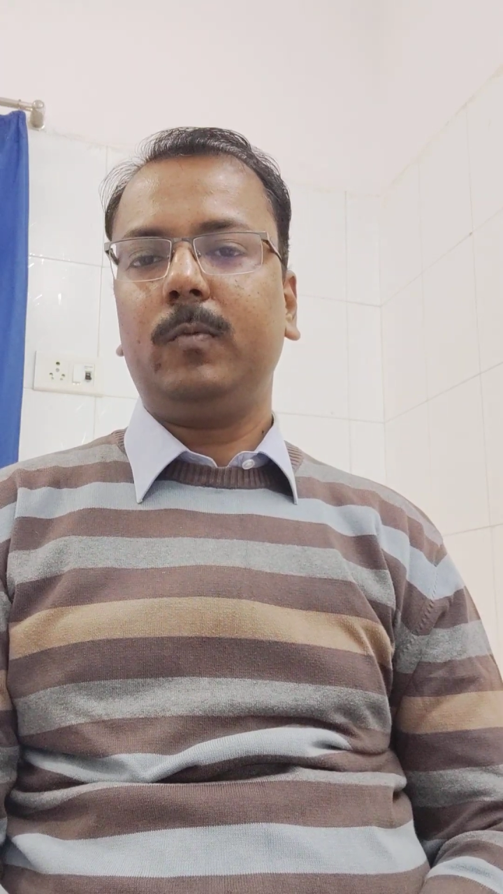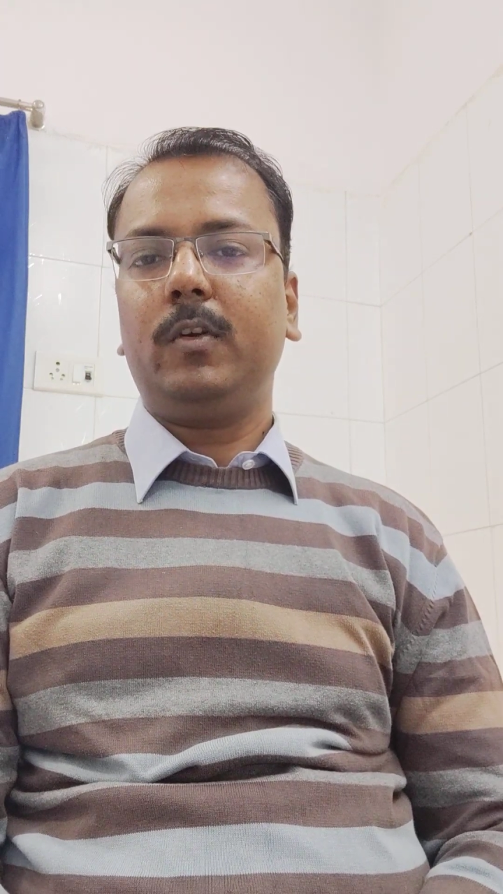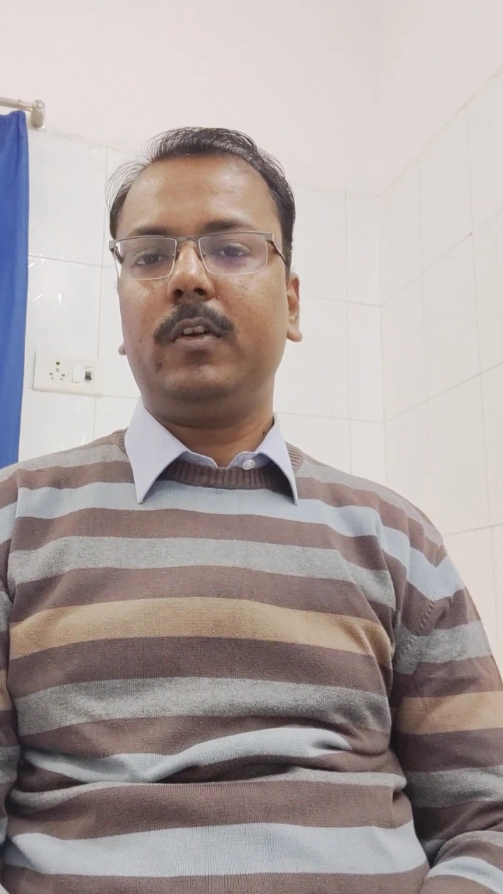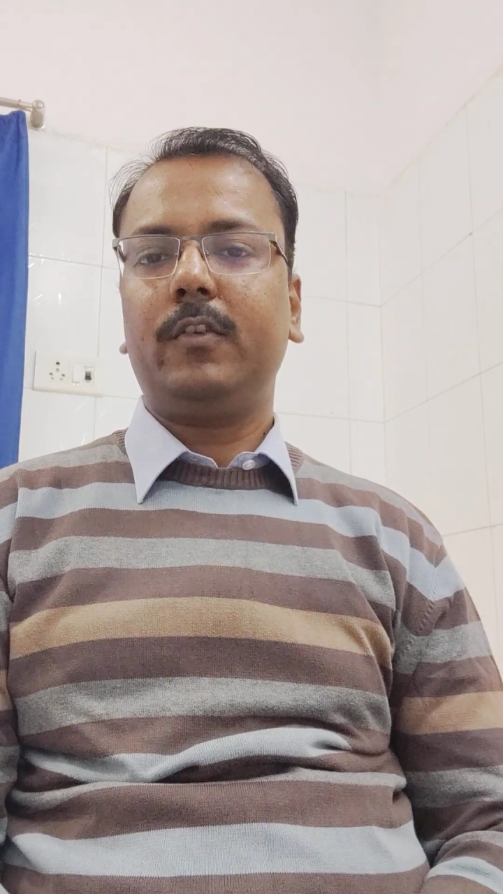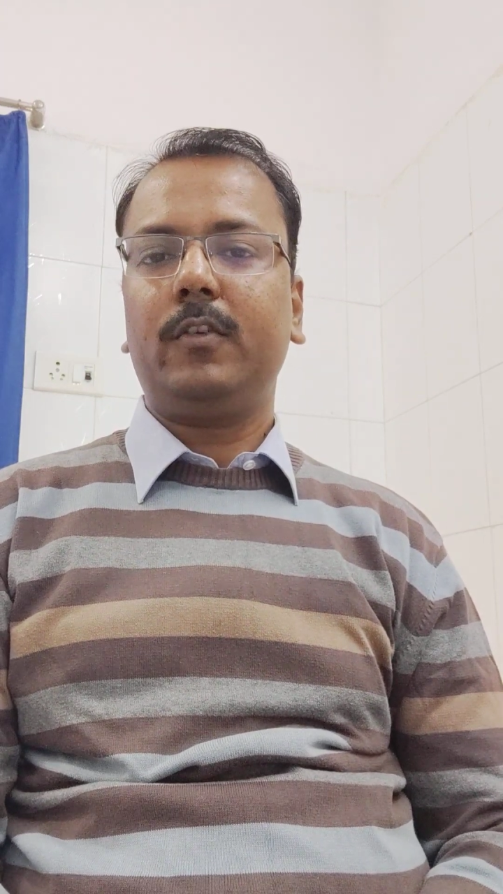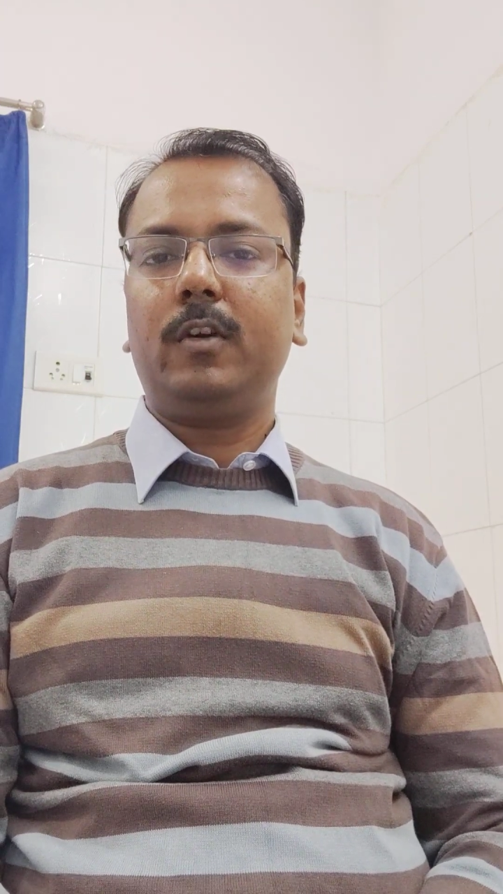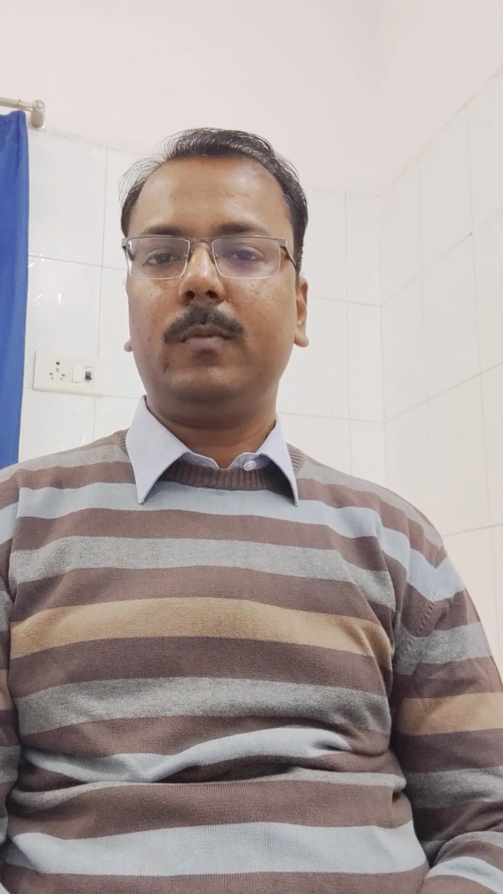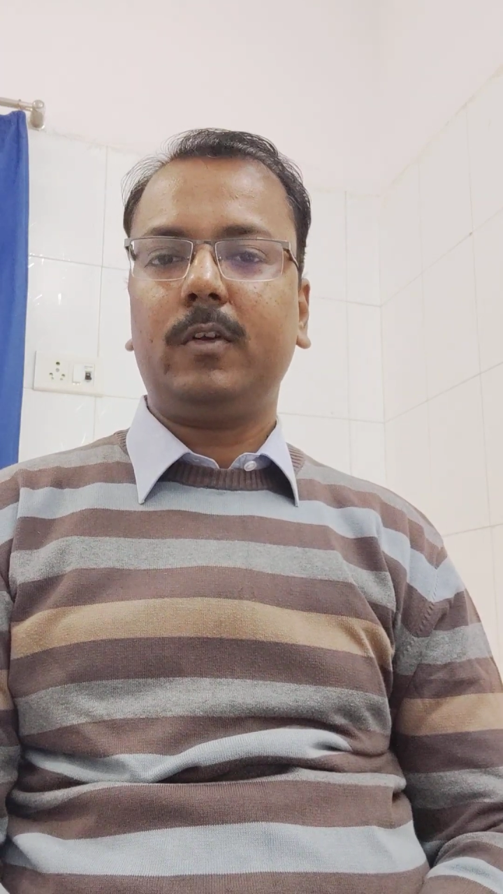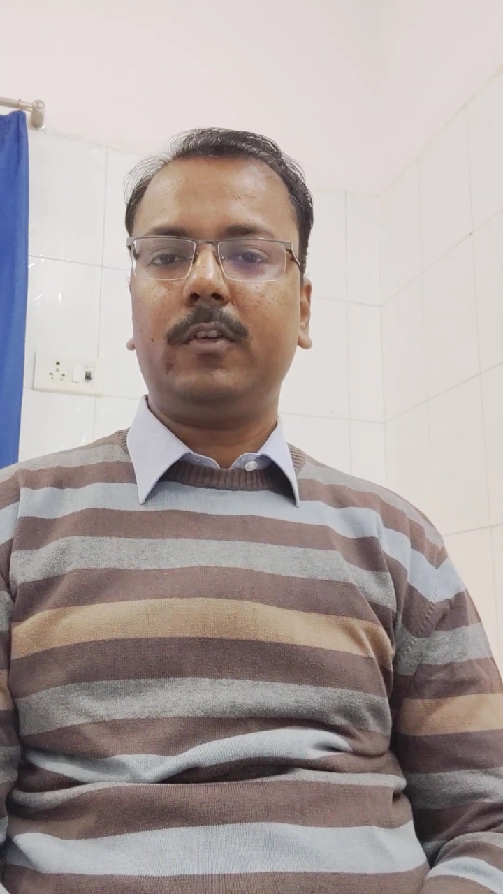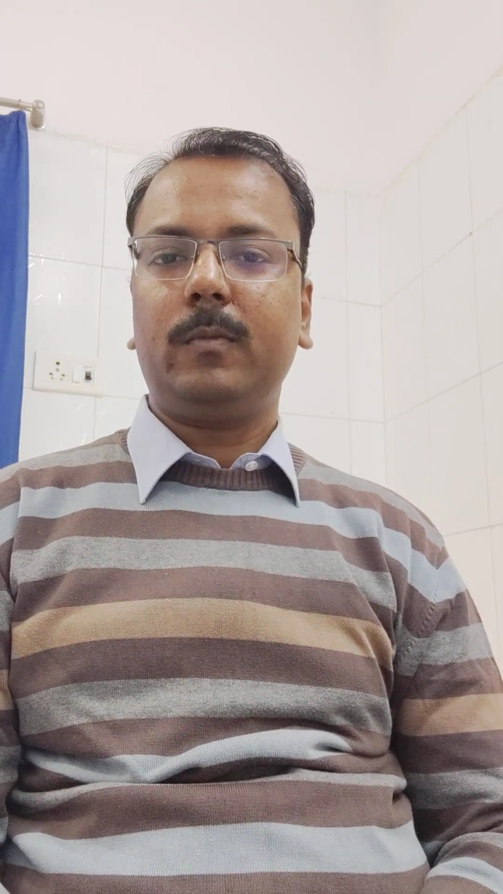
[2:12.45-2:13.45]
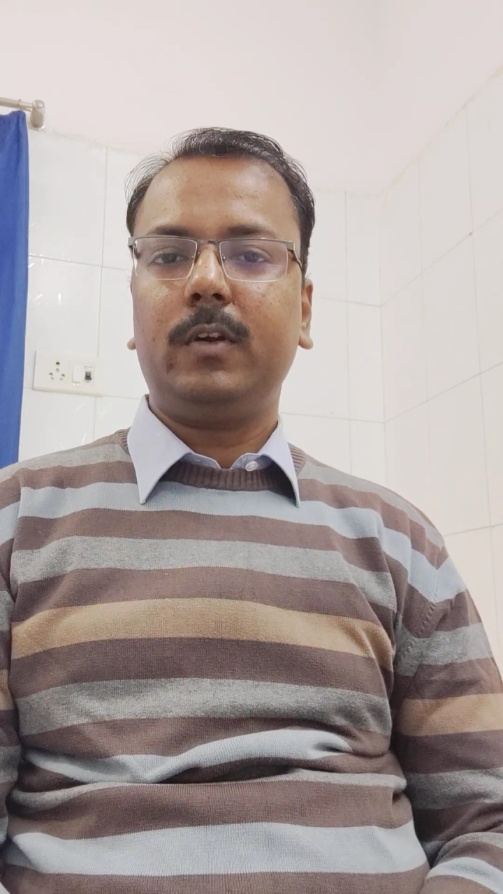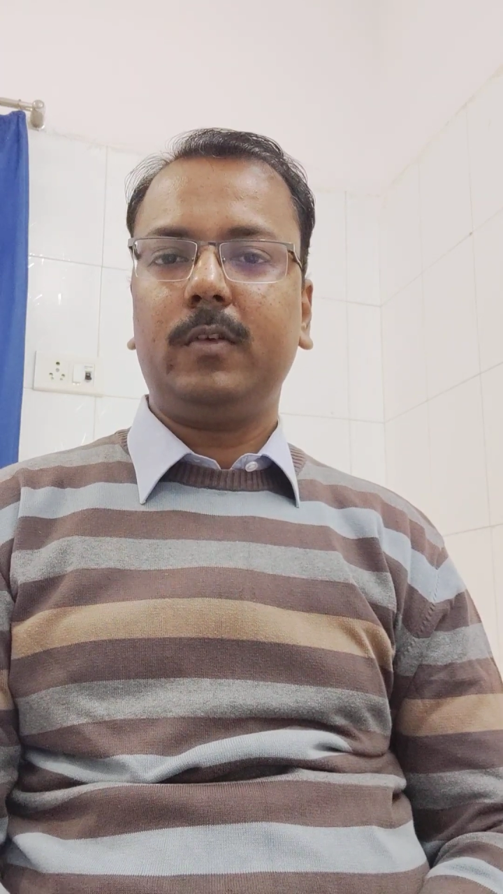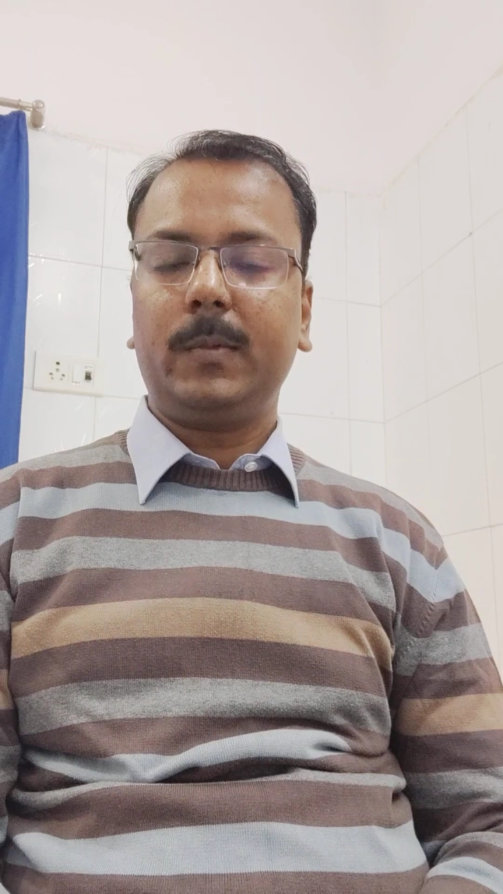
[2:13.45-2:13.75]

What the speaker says: because it's not possible to